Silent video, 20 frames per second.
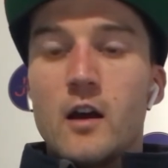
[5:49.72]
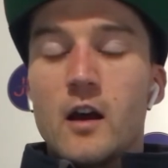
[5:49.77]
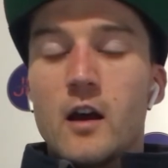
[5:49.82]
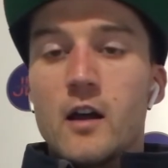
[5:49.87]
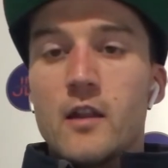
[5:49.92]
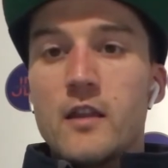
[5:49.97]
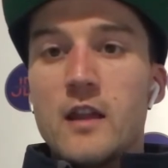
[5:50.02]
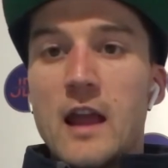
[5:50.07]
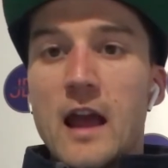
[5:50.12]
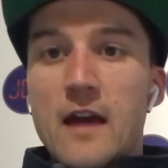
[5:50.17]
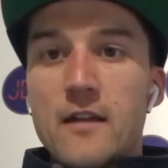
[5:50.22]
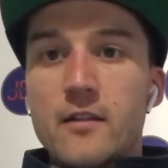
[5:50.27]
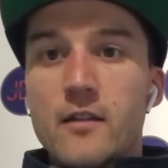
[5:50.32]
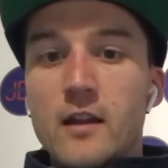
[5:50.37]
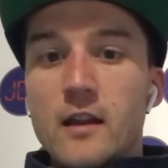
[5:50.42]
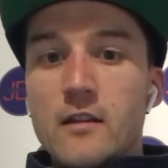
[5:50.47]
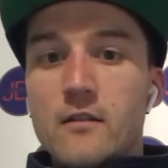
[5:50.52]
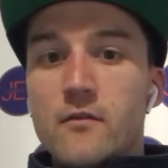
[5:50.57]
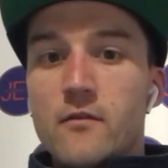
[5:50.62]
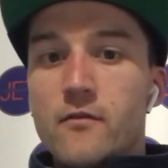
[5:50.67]
the
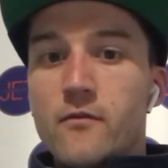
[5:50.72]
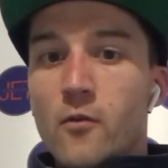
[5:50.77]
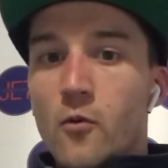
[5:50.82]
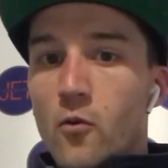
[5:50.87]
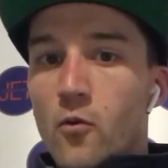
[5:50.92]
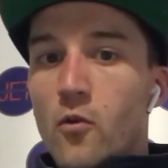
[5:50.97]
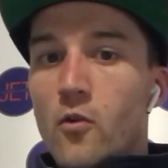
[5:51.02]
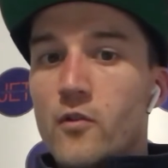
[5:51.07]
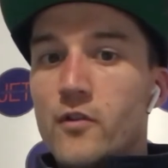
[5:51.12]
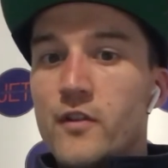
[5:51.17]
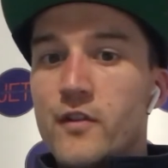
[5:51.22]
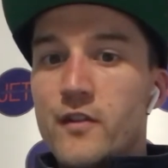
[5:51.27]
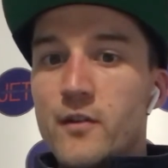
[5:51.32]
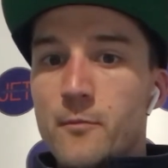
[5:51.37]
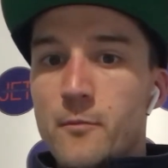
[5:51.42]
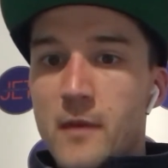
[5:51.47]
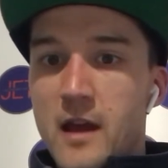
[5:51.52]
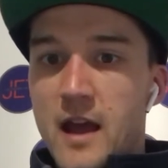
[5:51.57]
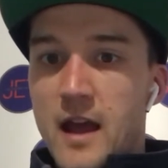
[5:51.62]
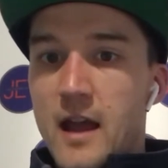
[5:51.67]
athlete for the
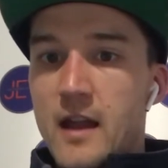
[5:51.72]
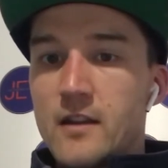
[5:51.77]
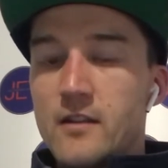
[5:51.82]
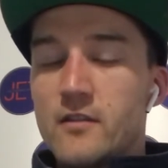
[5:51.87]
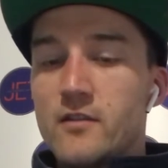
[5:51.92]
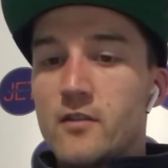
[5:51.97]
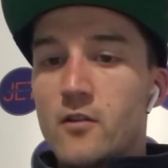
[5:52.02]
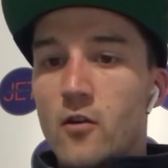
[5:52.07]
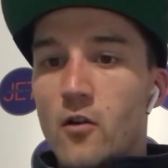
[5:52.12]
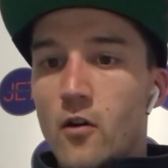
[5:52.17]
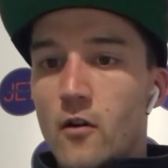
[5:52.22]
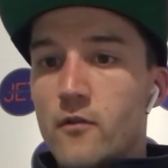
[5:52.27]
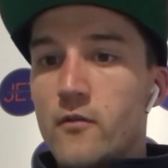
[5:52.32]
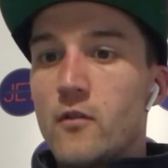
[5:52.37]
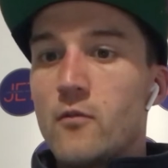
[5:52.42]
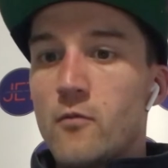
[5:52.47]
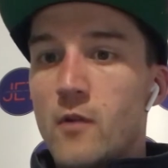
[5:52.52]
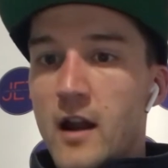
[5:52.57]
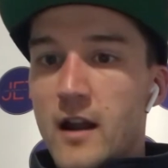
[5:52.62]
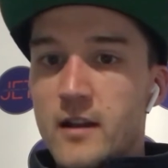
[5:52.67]
demands of
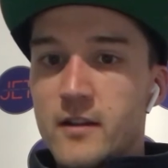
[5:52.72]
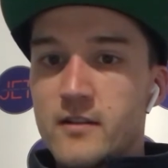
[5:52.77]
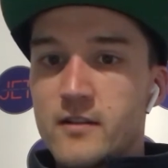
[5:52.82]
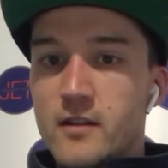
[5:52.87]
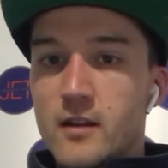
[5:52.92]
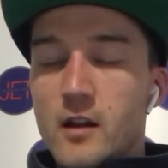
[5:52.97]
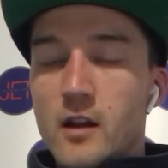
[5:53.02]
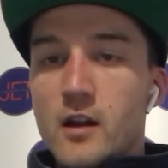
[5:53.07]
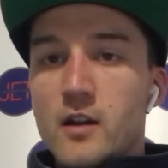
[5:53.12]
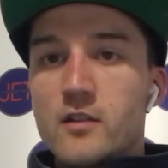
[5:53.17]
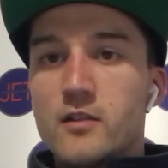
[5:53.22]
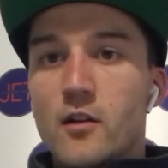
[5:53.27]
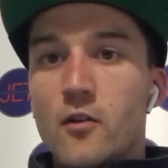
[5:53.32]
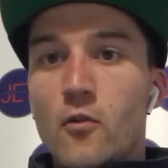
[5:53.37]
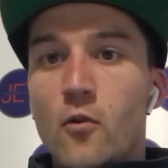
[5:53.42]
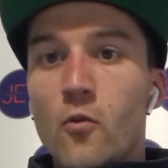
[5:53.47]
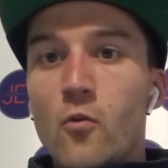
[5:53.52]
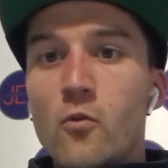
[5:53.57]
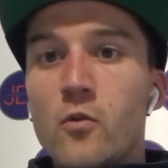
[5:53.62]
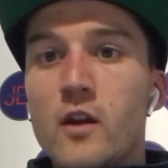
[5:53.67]
the race. So
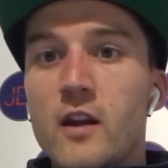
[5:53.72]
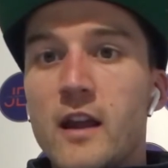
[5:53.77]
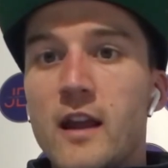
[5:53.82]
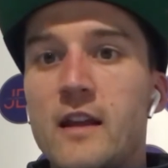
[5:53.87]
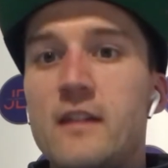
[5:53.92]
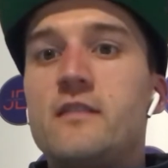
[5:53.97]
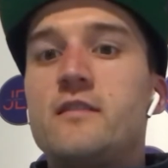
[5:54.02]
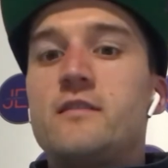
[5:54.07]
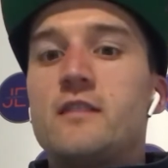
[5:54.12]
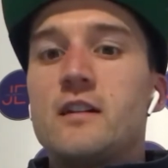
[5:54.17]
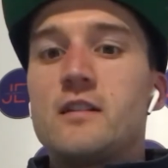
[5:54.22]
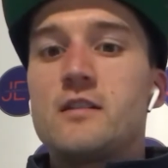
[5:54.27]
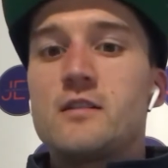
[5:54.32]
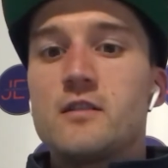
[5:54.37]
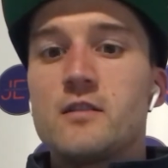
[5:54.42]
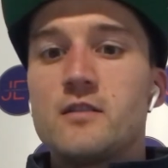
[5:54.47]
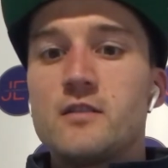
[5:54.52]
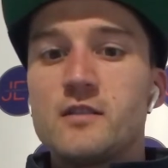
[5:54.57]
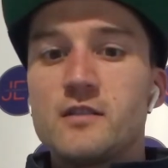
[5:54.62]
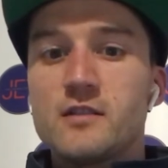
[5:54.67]
all the key
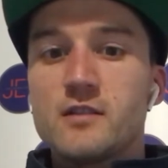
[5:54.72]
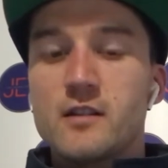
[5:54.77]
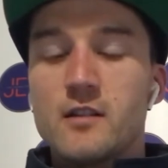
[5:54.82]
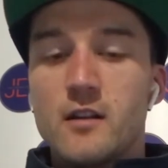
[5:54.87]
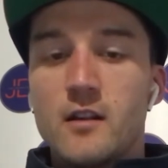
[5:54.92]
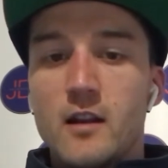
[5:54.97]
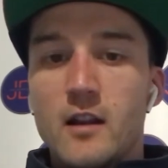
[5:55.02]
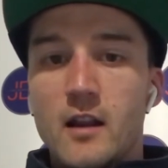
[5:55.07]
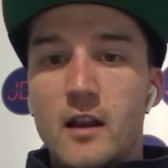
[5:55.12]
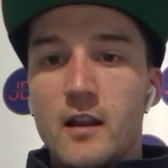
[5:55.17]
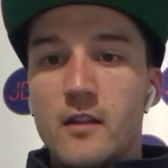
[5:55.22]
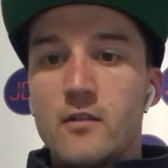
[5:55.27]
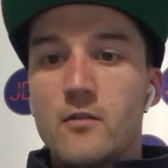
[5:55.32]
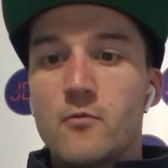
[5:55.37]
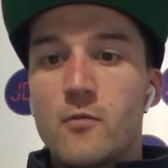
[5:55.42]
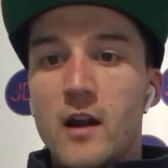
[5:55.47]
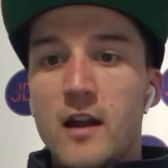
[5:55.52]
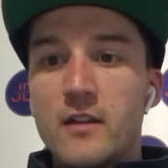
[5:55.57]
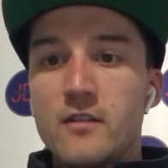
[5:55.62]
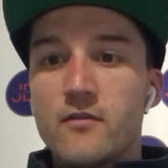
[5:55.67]
sessions in the
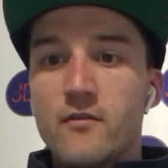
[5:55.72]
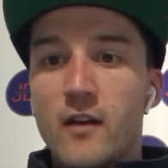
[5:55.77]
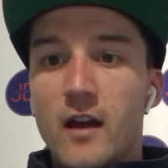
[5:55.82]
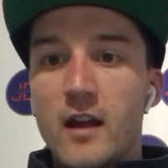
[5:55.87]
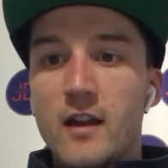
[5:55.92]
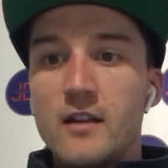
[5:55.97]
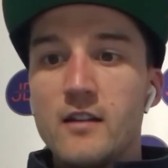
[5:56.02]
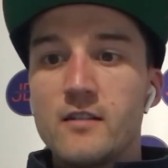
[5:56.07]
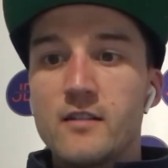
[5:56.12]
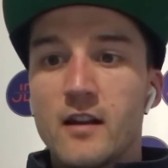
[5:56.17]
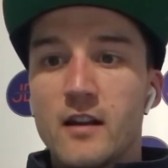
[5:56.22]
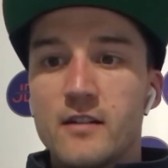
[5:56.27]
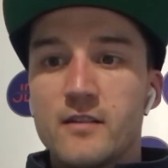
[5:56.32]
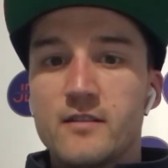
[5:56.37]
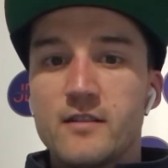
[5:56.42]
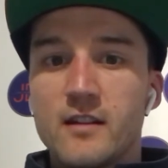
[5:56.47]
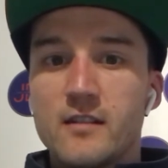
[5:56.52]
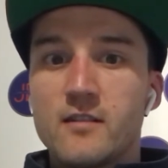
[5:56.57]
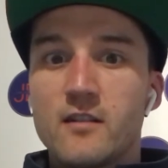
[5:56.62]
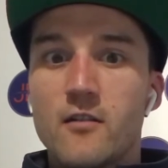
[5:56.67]
race phase are
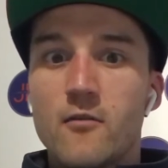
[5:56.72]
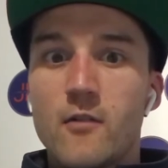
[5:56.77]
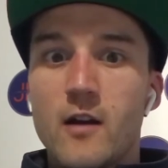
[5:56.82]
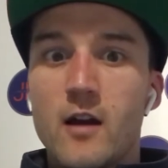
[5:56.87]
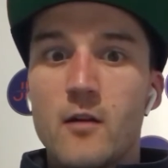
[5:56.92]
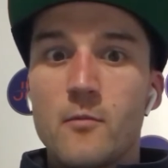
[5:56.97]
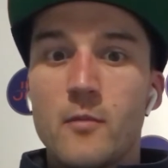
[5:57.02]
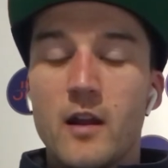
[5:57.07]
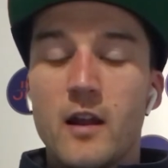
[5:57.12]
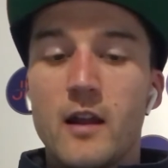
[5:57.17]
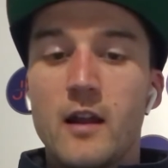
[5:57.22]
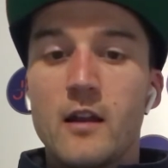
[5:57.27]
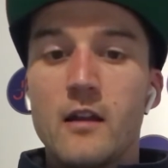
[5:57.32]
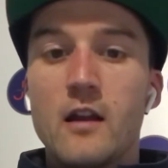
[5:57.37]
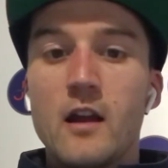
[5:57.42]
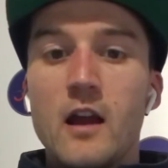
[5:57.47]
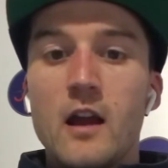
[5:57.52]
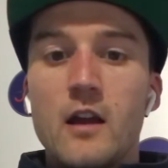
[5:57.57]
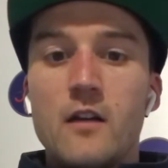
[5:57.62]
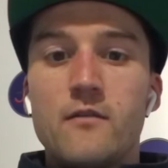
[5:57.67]
centered around being
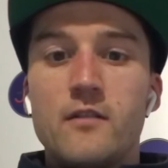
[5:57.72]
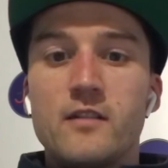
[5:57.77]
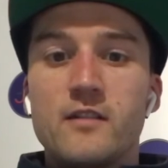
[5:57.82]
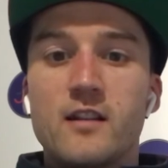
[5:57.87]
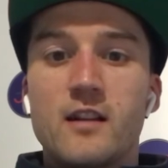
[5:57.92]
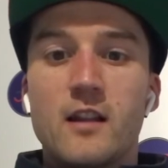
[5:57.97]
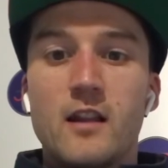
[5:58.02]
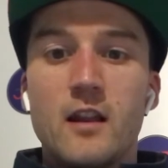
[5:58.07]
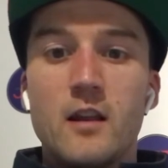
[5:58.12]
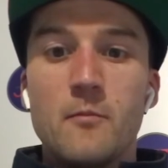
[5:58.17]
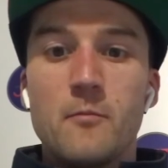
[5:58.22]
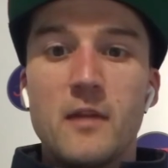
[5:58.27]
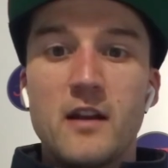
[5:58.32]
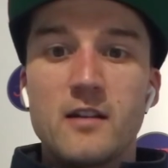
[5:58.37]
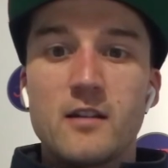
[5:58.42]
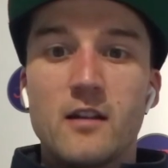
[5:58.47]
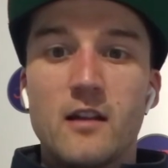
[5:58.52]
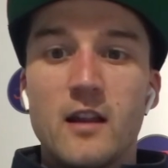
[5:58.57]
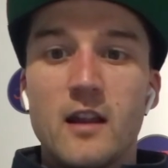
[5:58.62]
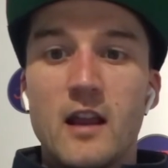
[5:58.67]
physically,
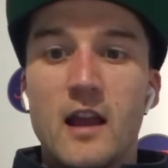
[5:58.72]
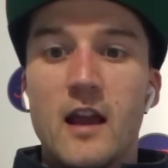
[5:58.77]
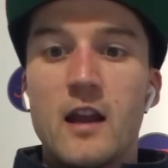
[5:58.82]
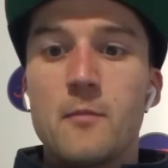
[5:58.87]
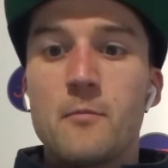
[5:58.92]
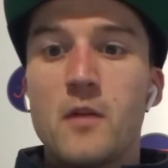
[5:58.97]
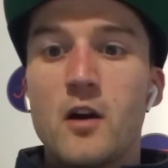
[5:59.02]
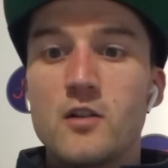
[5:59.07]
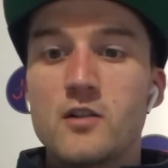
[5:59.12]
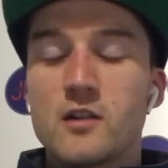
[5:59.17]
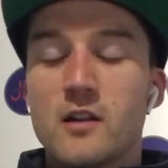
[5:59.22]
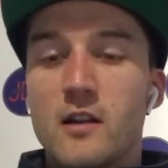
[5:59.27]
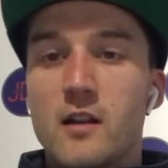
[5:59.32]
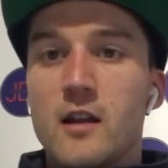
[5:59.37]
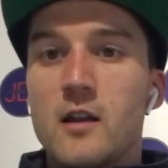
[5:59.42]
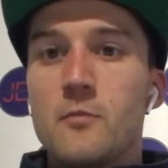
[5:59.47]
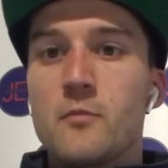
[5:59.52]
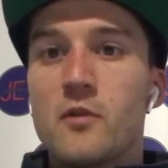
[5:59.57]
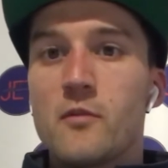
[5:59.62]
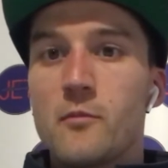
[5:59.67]
mentally and
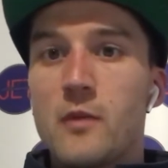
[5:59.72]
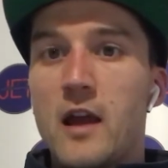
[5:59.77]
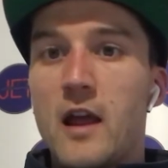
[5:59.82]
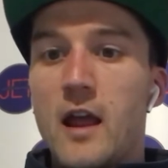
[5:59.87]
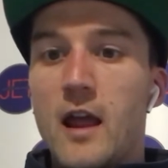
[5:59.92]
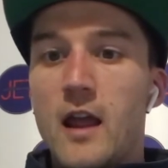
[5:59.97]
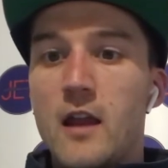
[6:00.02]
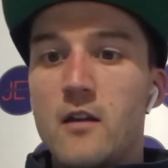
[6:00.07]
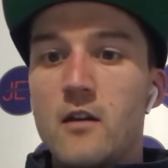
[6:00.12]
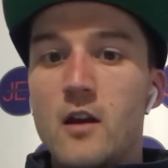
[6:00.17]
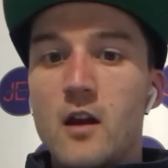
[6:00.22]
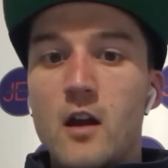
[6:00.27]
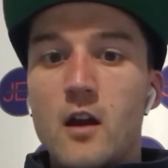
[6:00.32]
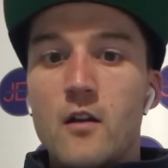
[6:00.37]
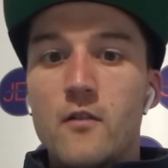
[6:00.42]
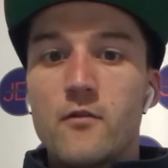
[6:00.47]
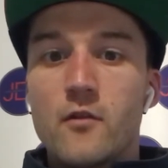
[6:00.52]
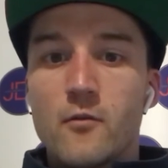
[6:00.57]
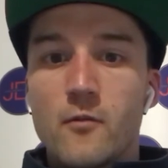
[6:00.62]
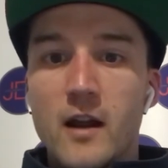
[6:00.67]
emotionally prepared
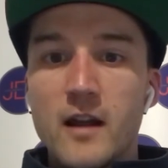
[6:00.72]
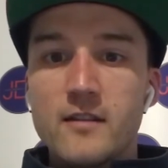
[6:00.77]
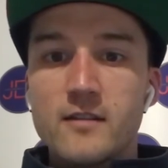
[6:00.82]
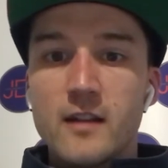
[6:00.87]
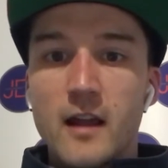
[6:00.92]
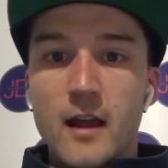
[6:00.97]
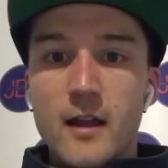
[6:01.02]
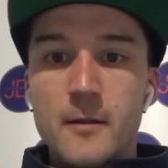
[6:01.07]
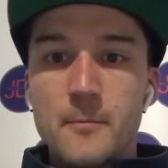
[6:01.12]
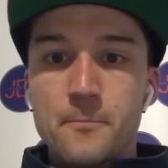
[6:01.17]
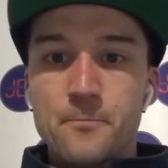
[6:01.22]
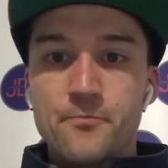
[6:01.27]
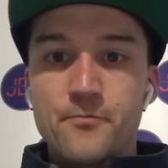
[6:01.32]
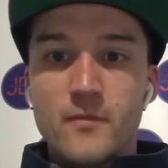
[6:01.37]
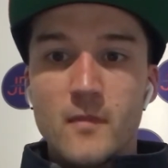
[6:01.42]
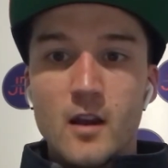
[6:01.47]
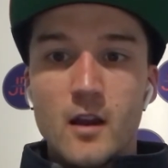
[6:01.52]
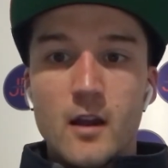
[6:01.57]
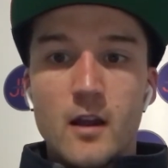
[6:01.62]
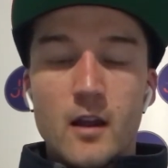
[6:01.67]
for race day.
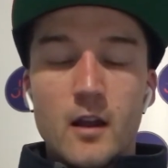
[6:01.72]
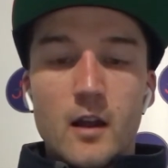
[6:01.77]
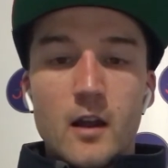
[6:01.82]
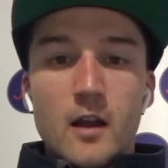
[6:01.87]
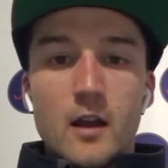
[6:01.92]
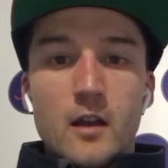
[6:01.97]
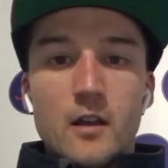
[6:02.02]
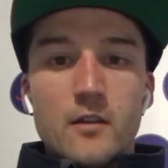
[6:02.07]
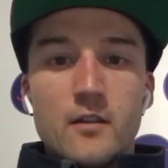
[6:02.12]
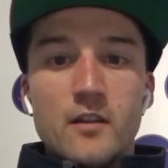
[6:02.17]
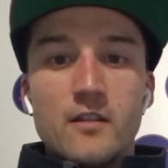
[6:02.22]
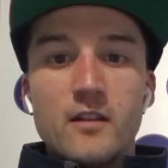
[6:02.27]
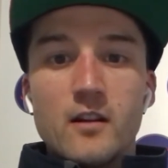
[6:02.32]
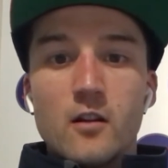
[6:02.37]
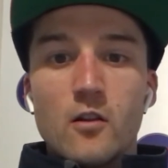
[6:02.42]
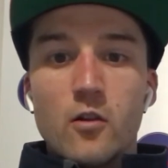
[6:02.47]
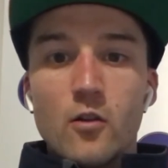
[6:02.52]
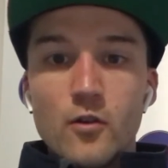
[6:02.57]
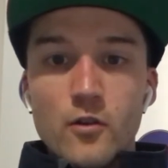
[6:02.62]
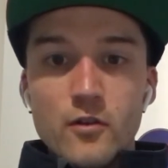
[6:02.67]
This
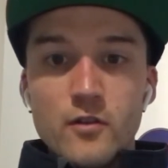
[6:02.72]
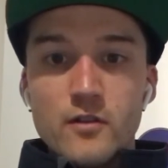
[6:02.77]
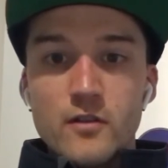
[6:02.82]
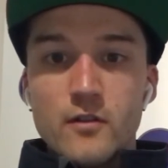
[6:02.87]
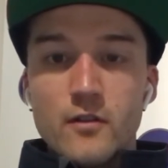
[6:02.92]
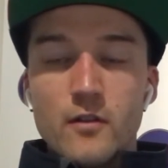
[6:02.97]
includes